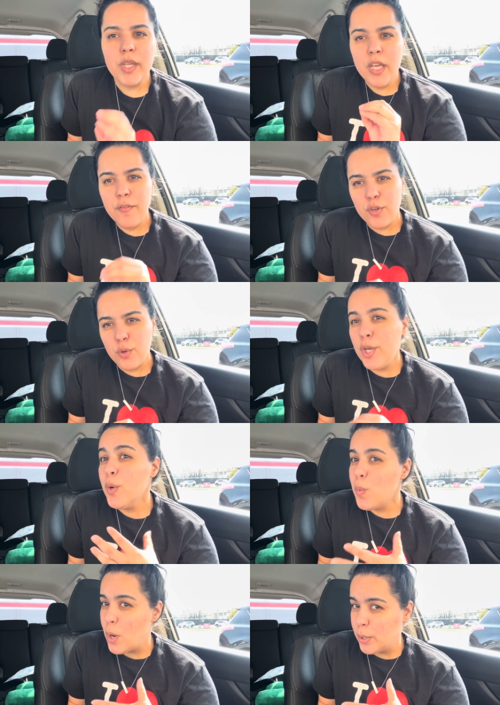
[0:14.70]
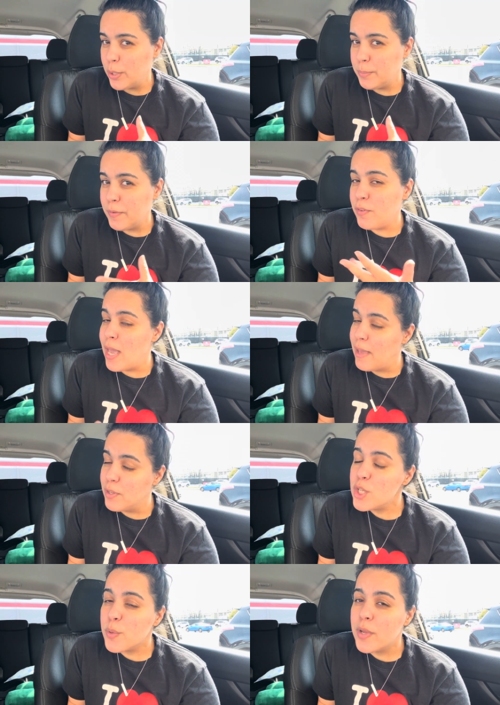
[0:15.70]
if you're new here, welcome. If you
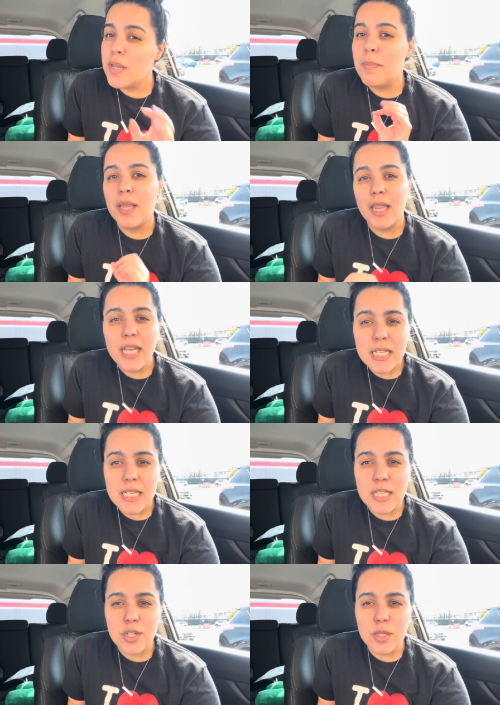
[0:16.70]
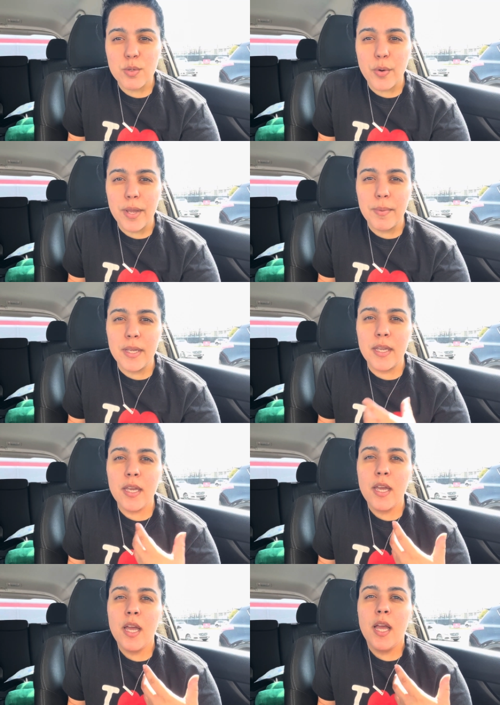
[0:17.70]
haven't already, please consider subscribing.
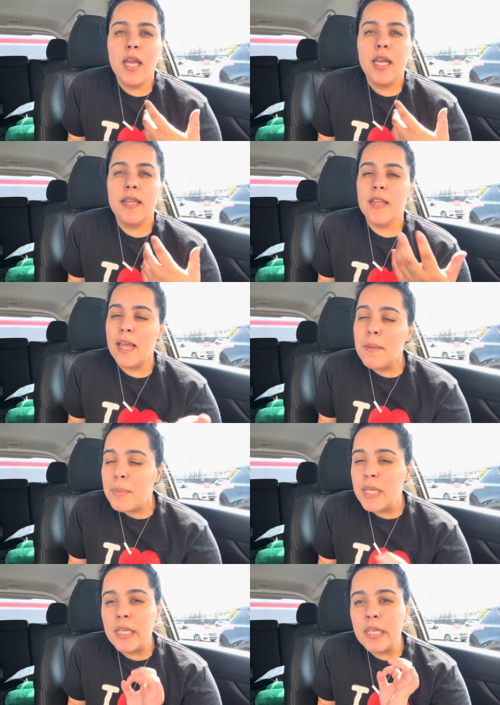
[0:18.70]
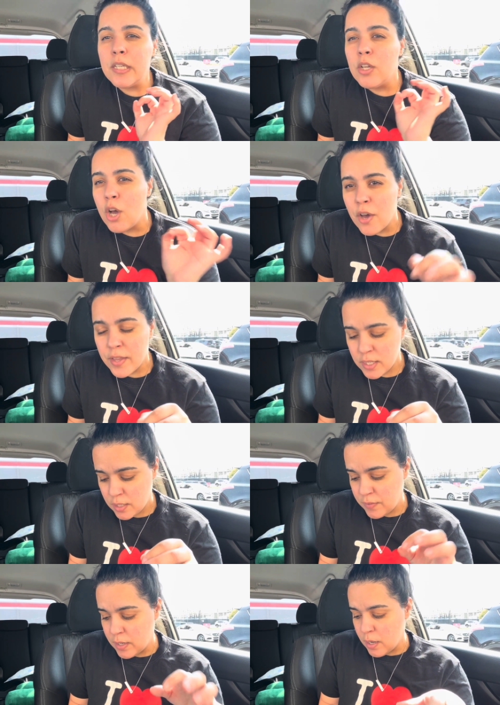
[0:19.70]
Hit the like button, all that
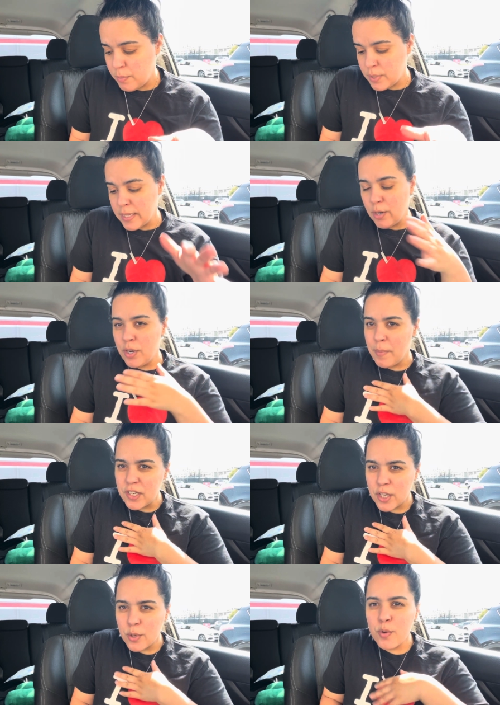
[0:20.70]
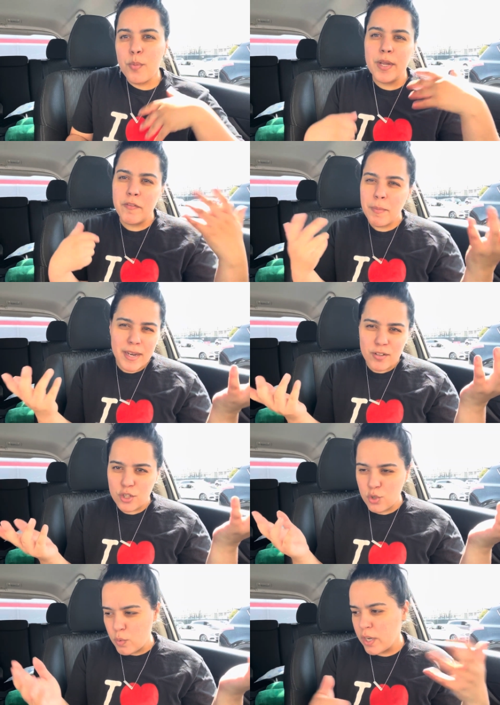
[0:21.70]
stuff that helps not only my channel grow, but everybody else
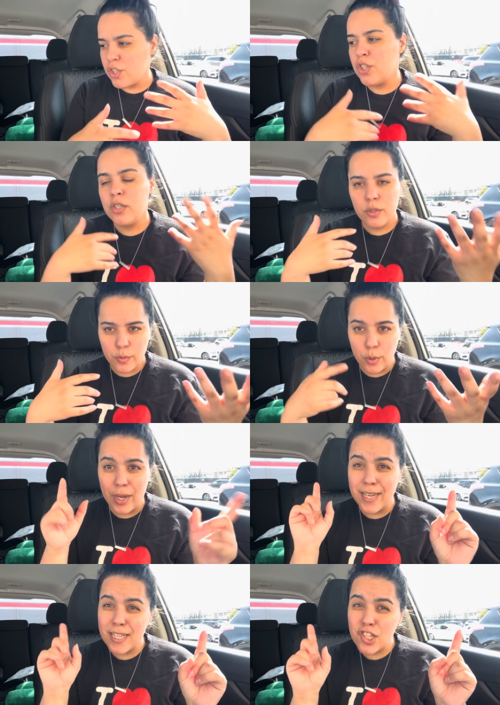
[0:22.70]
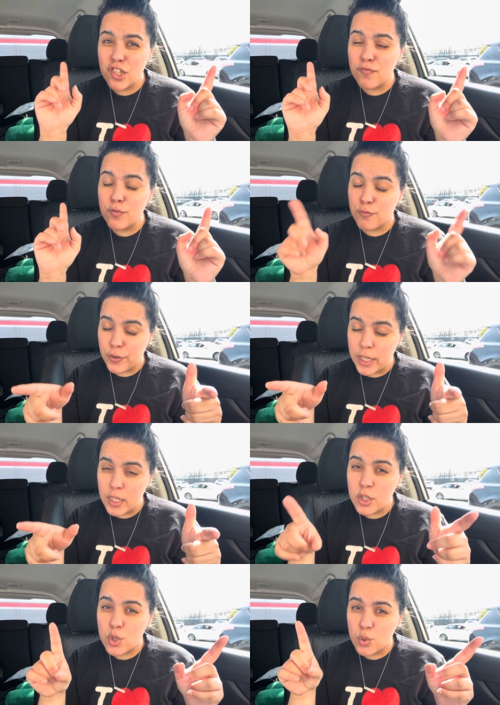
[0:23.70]
that you watch grow. And it's free
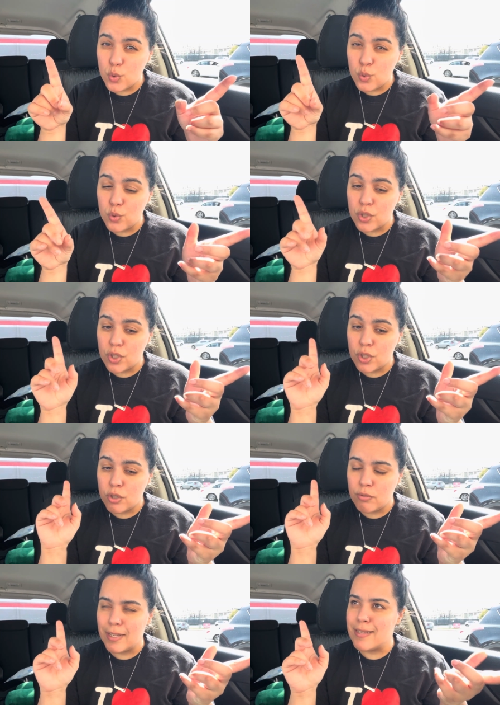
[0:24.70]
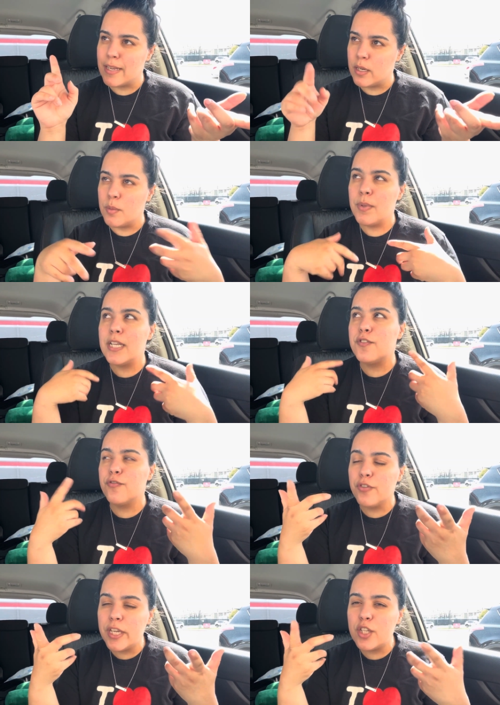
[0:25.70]
to not sign up. It's
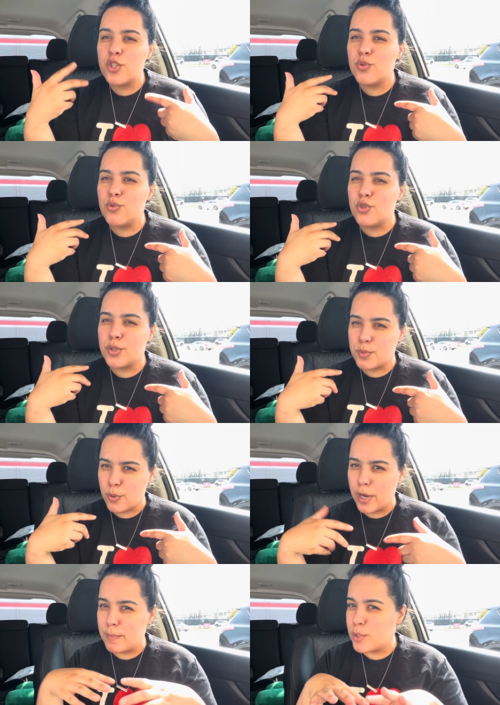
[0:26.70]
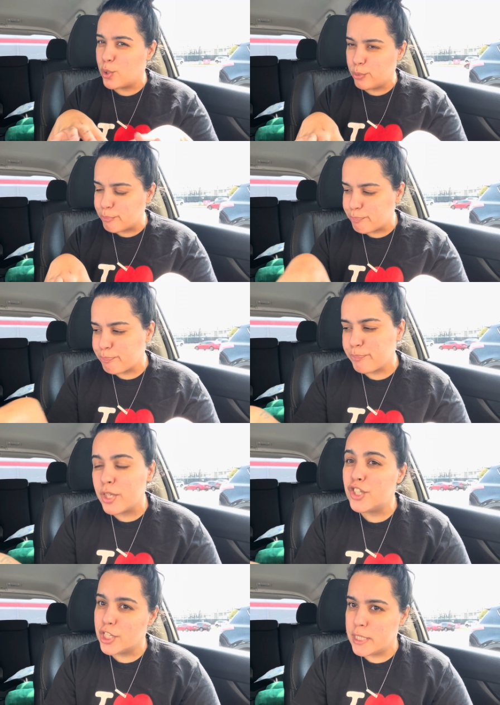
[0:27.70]
free to subscribe. So
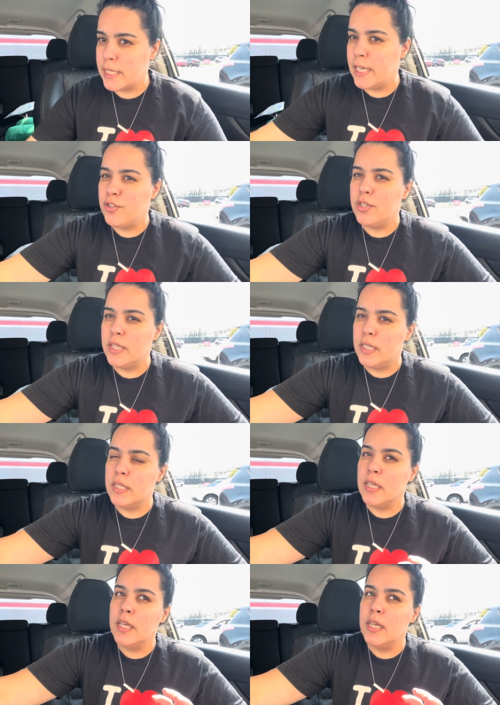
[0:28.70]
just in case you think